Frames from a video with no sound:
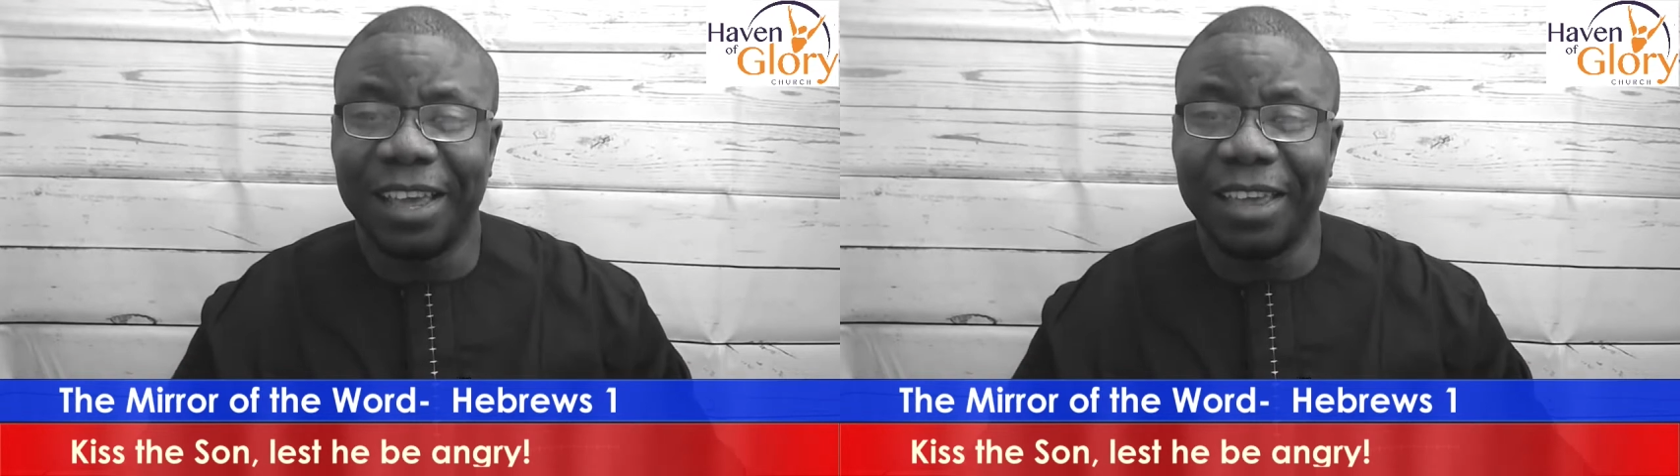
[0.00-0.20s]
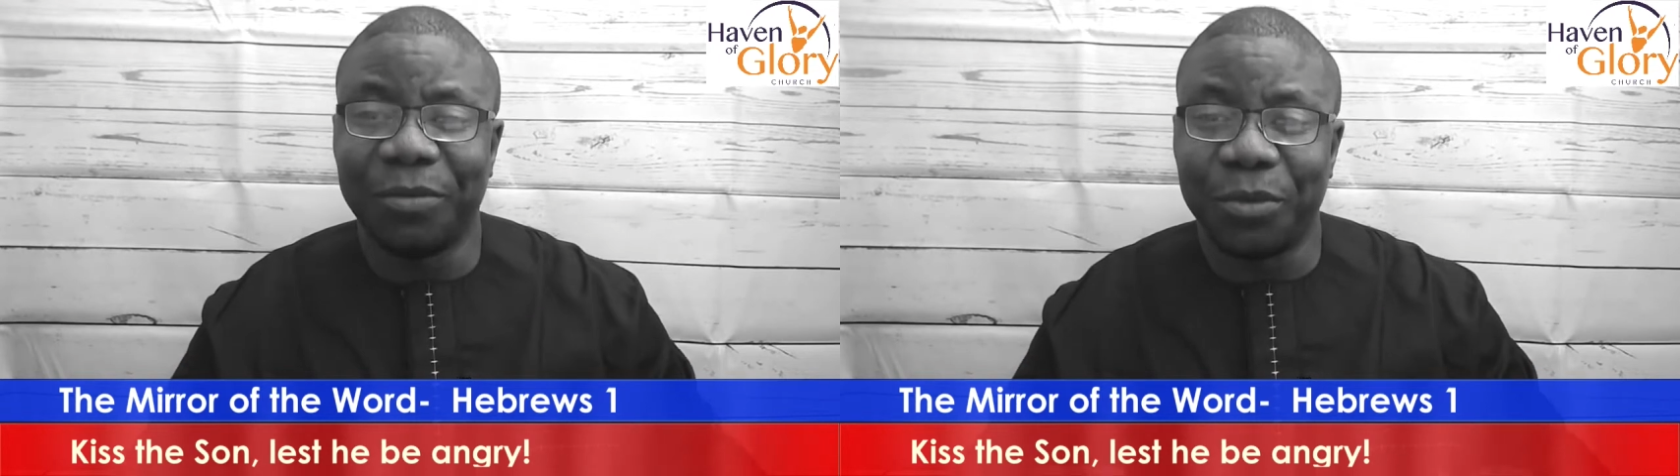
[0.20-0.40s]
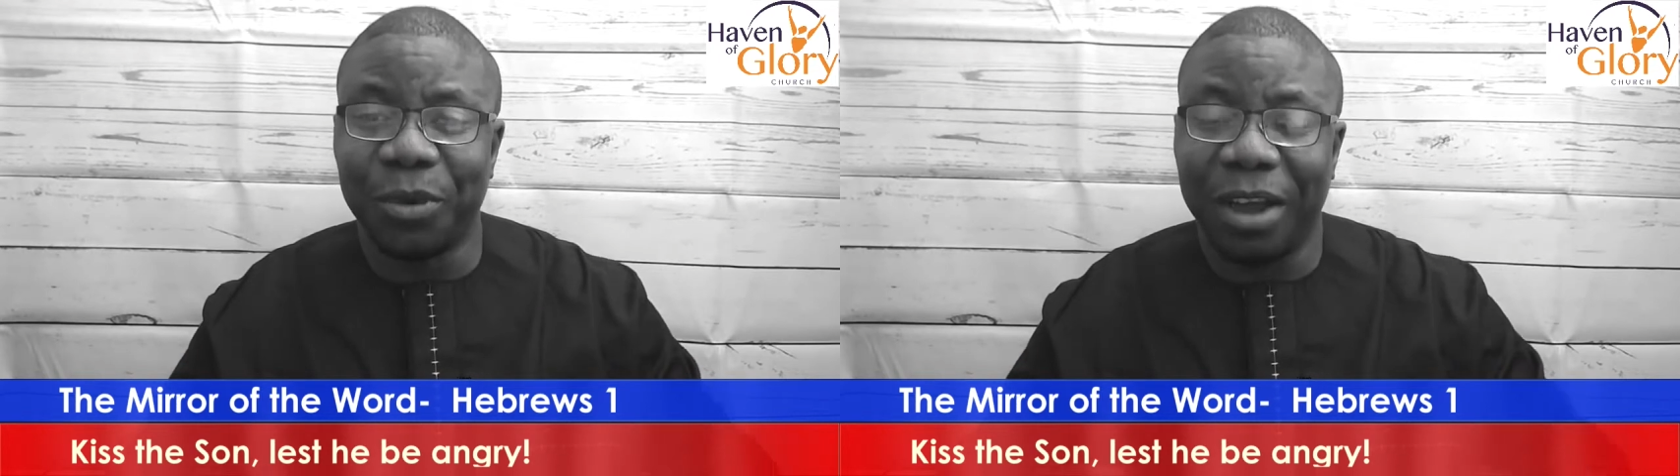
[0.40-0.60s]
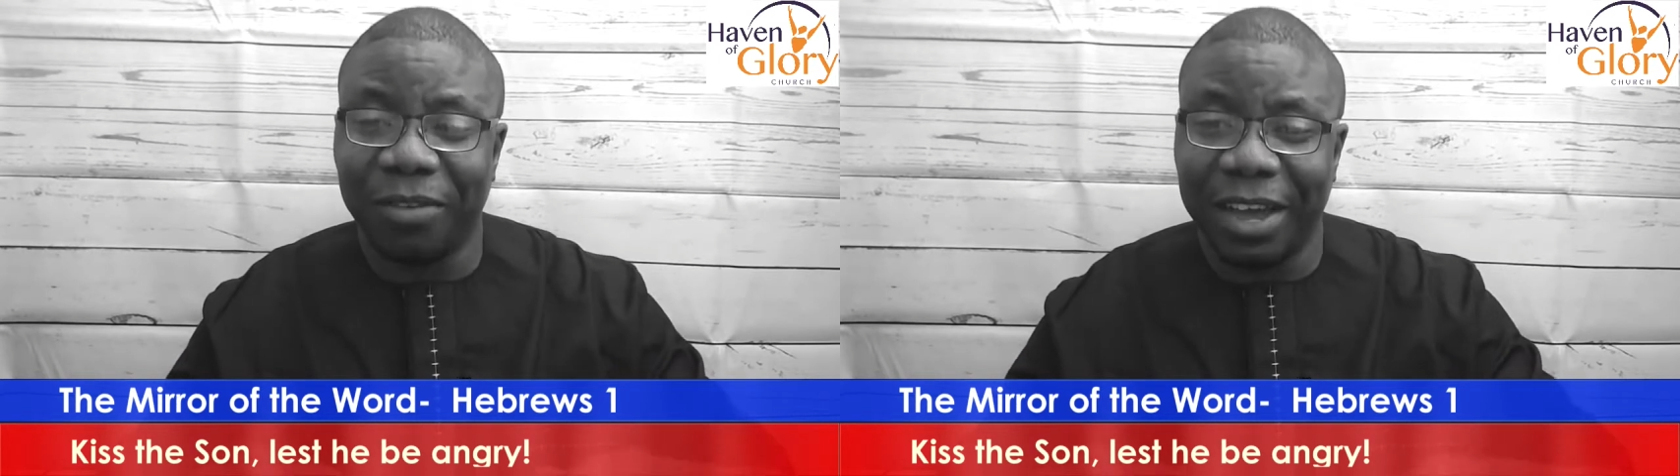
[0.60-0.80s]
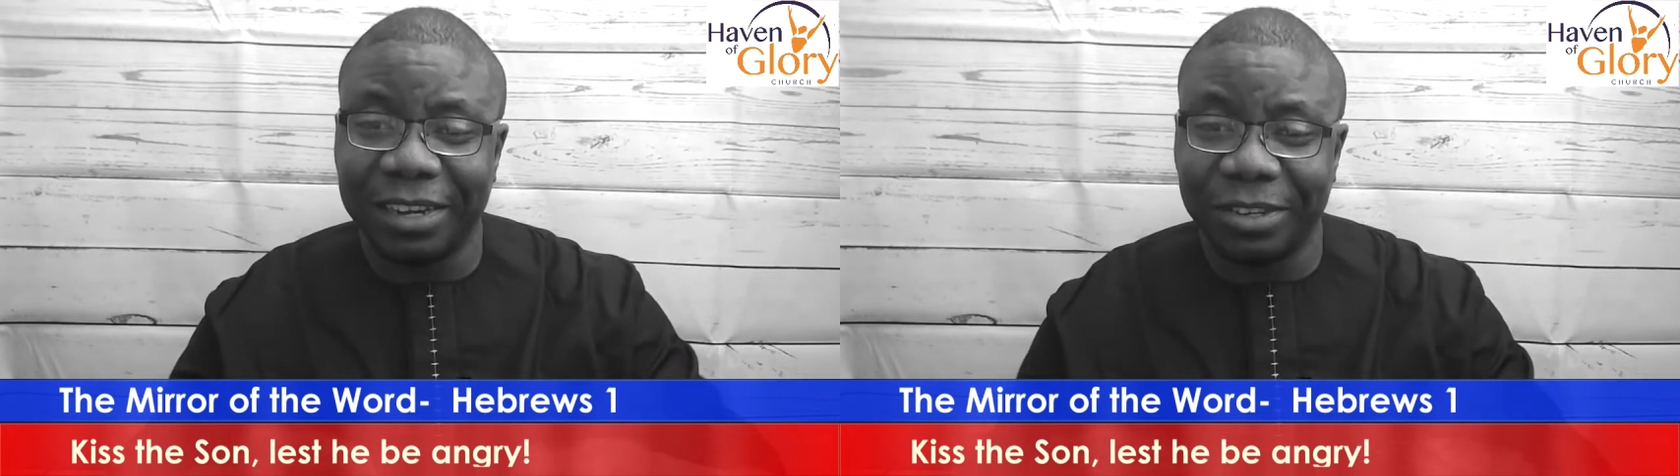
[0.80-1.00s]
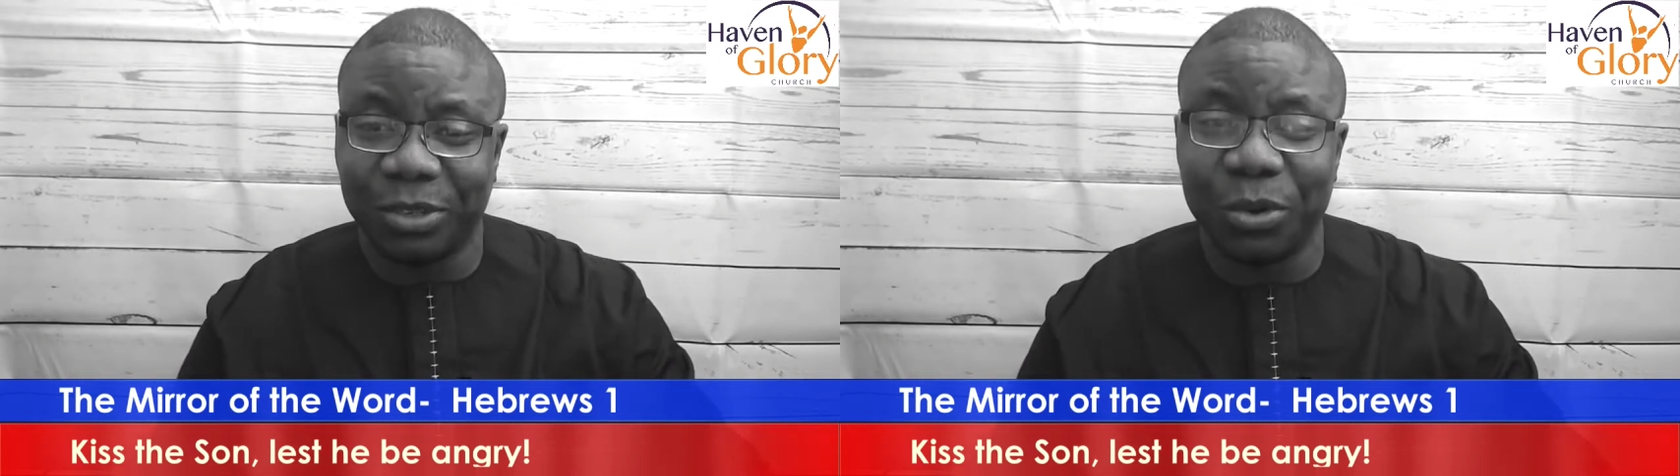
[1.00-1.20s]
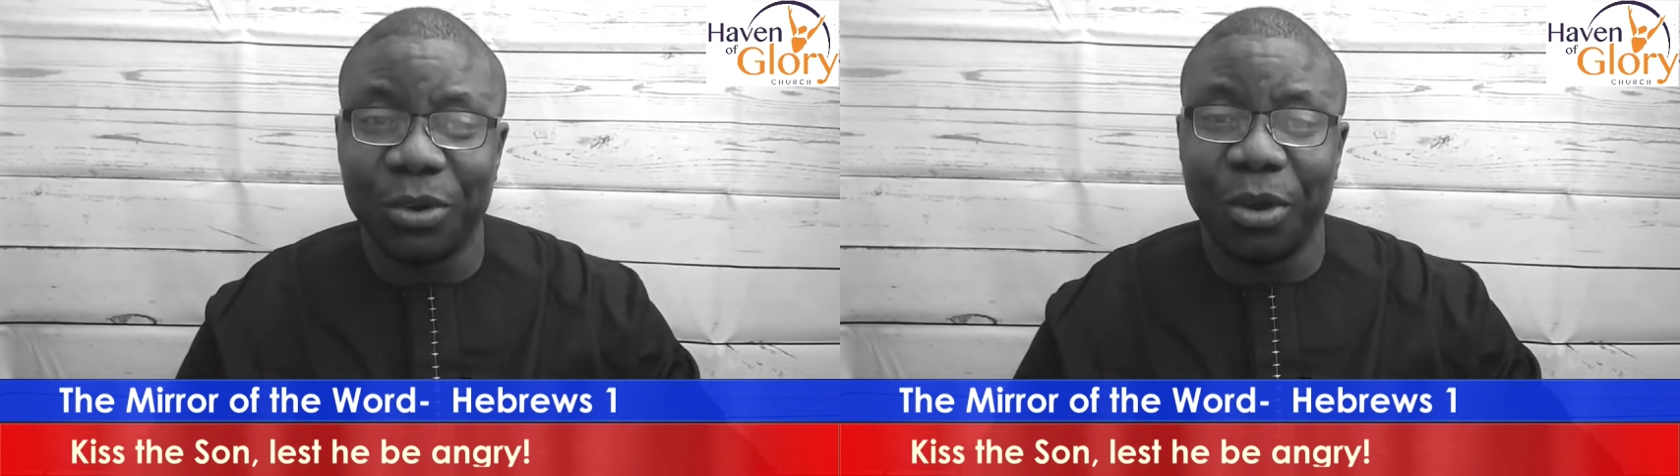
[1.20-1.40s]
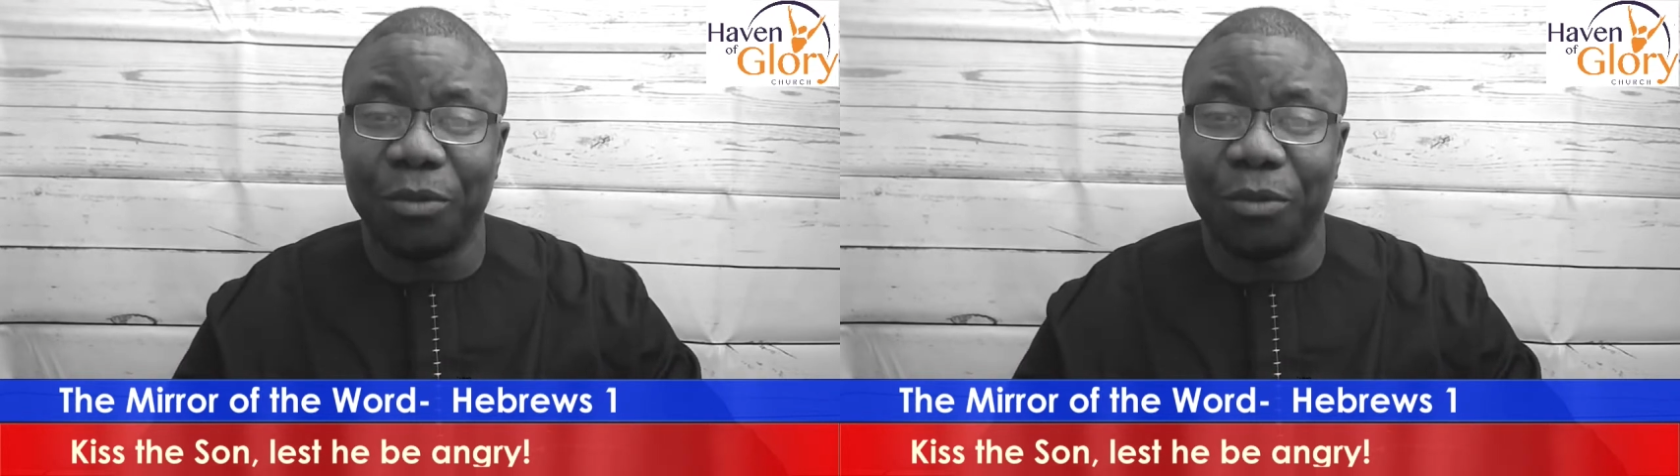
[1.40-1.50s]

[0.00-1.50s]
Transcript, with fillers: if you have had a story